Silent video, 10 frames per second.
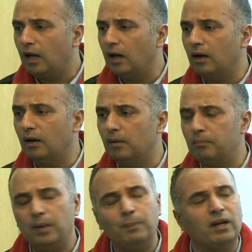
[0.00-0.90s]
uh,
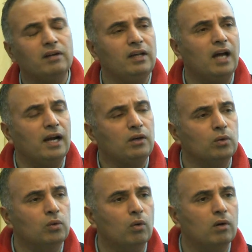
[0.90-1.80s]
people and we had
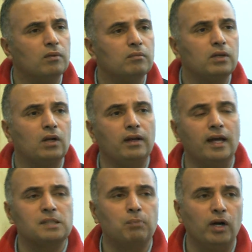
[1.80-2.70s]
to, you know, the
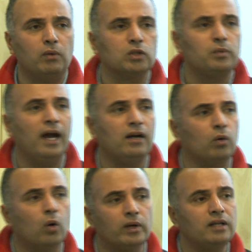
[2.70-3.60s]
next point was we had
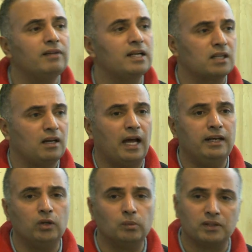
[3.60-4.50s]
to overinvest in
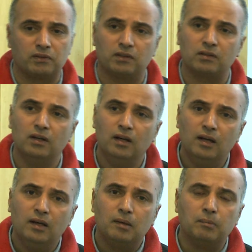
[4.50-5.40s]
aligning to business
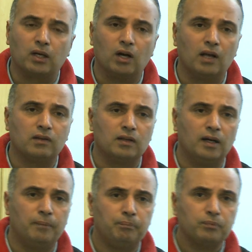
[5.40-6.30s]
because
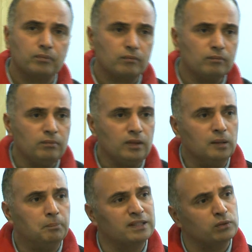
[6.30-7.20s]
uh,
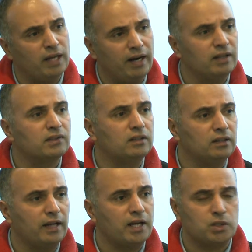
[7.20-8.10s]
business was headed in a
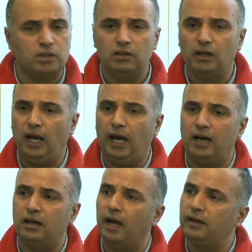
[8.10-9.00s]
certain direction
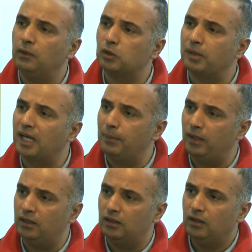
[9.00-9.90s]
and IT was
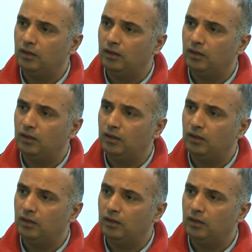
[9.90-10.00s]
becoming